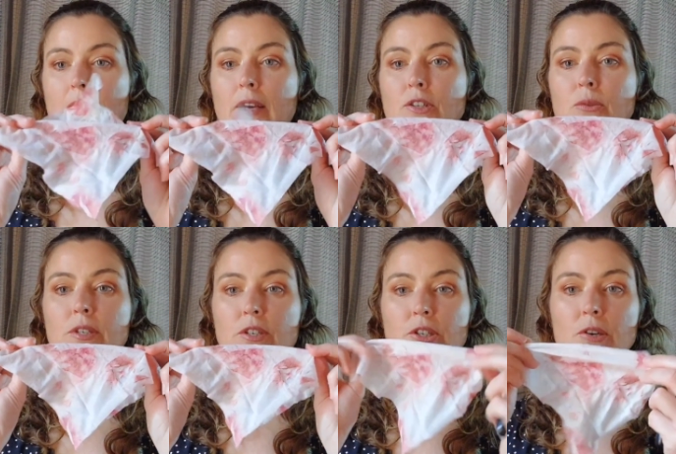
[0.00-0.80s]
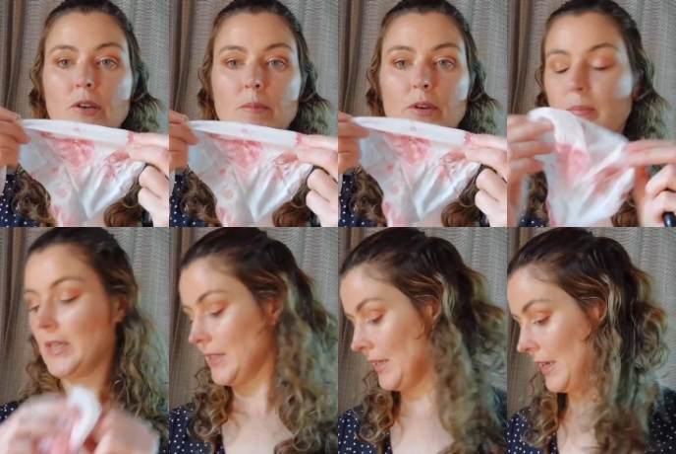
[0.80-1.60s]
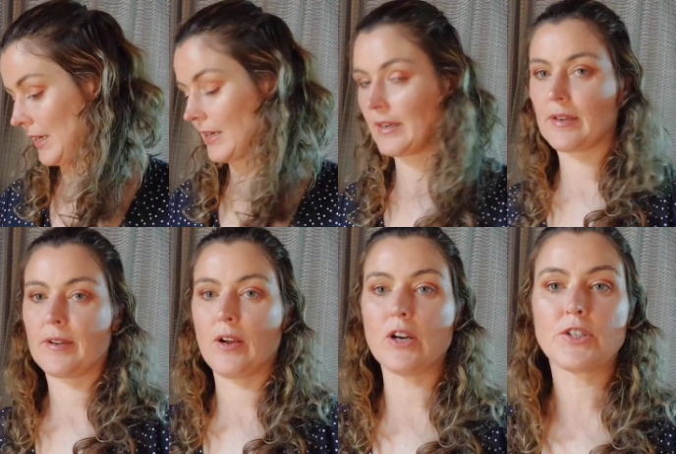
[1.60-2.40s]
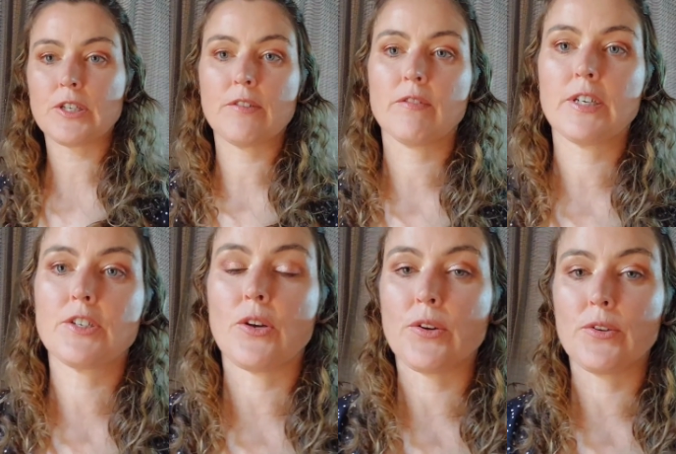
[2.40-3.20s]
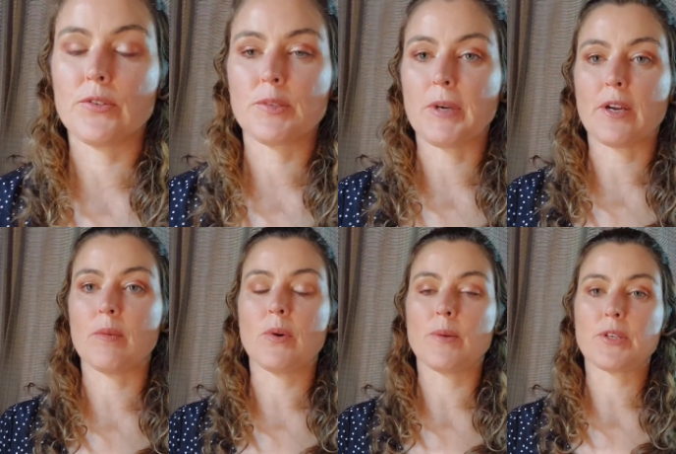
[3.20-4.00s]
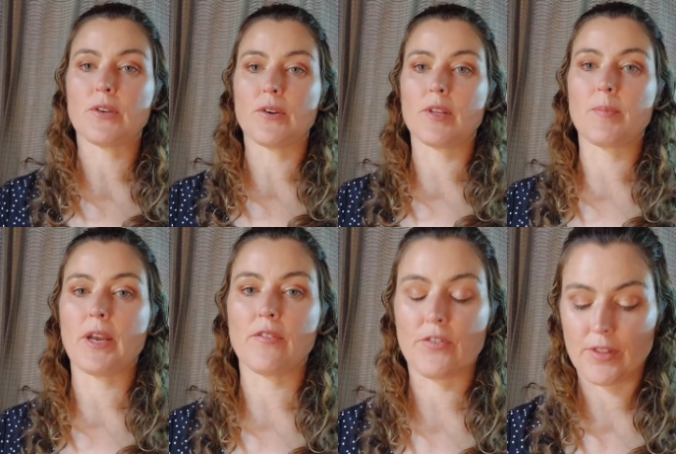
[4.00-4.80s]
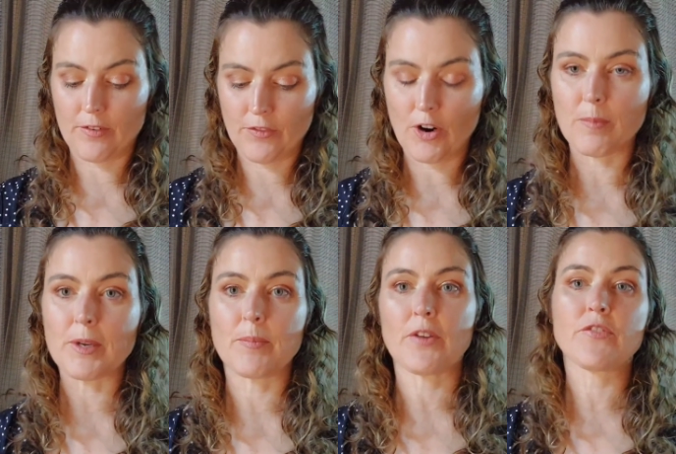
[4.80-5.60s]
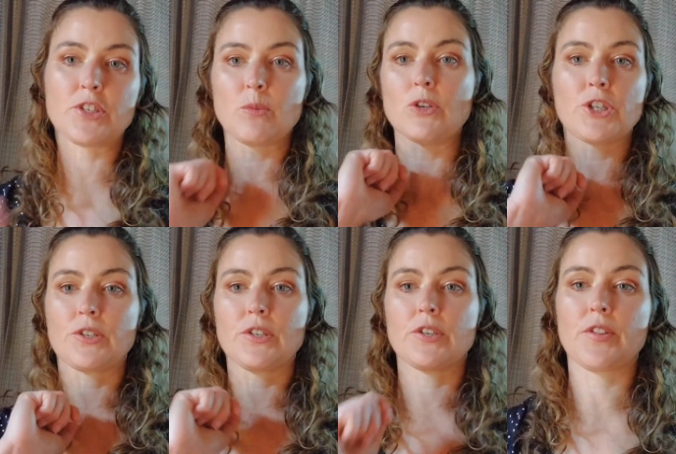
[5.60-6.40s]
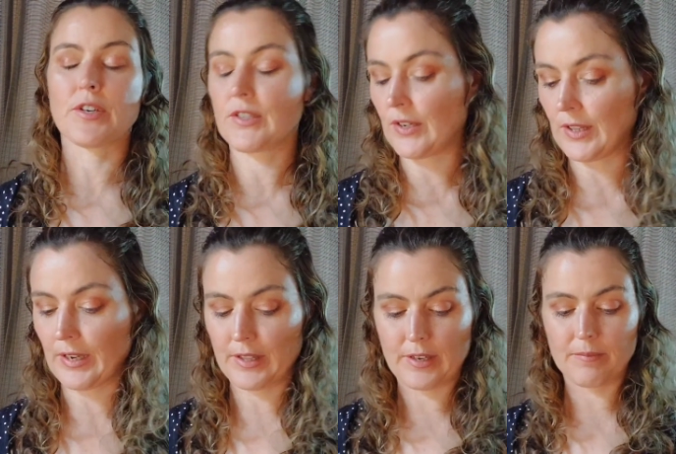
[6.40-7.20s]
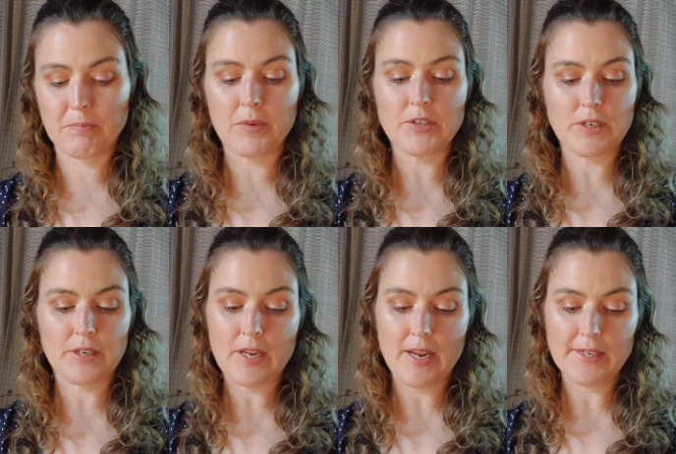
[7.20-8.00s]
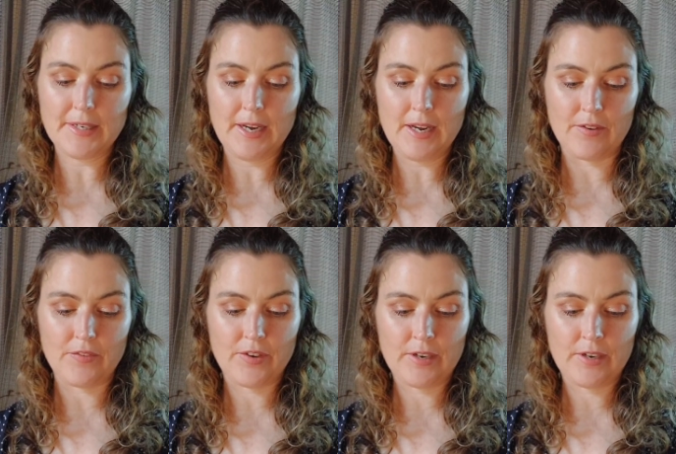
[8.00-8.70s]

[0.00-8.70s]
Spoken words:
are doing the job, I must say. I generally don't use makeup wipes. I know they're bad for the environment, but for swatches and things like that, they're handy to have.